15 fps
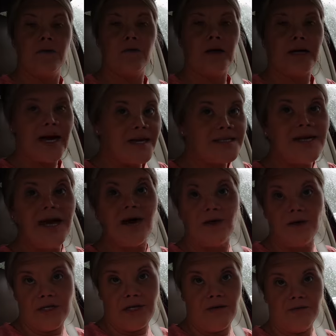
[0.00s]
When I tell
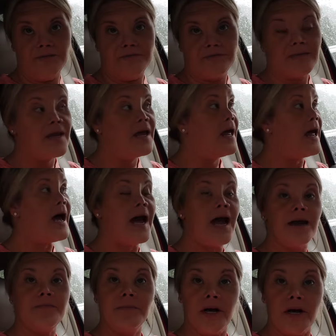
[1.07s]
you, I
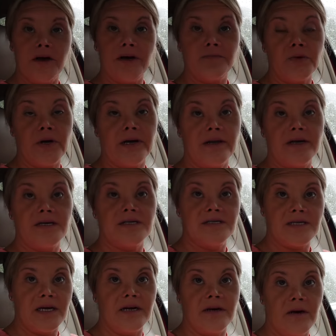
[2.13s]
had my umbrella
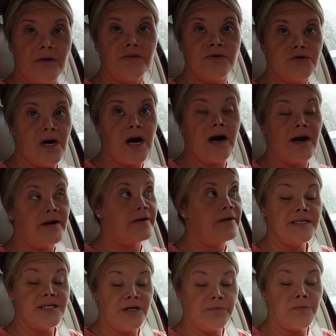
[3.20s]
sitting on the dryer
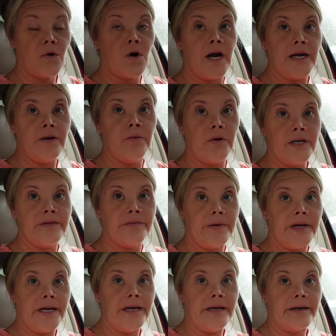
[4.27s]
to bring with
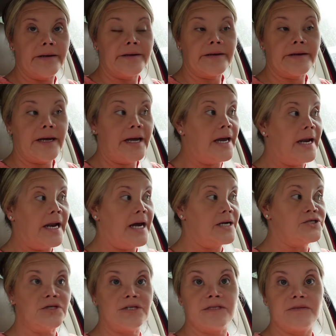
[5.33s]
me, and I
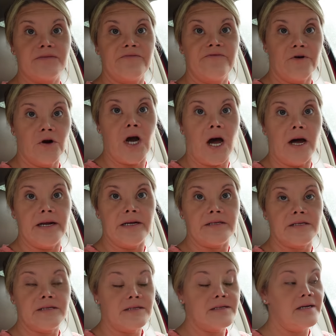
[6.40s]
just forgot it.
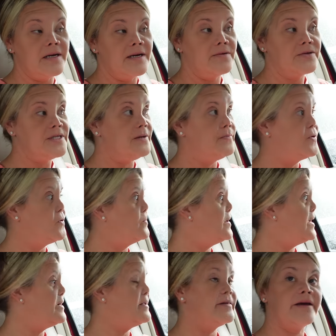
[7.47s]
You know, typical
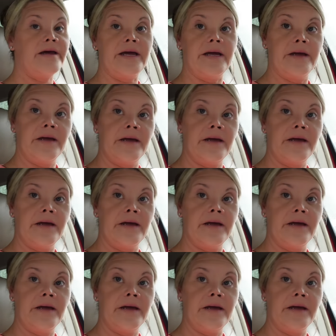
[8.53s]
Megan thing.